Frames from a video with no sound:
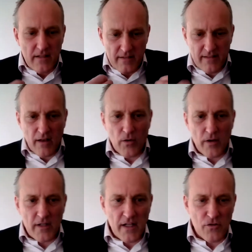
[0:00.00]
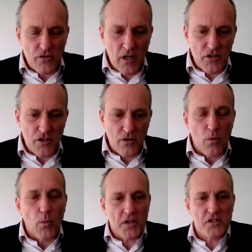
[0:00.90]
tell in an introduction
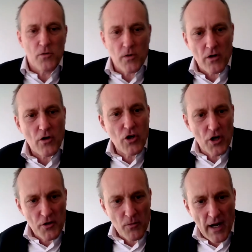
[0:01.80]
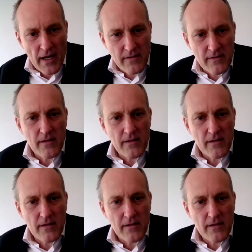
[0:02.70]
what you are going to write,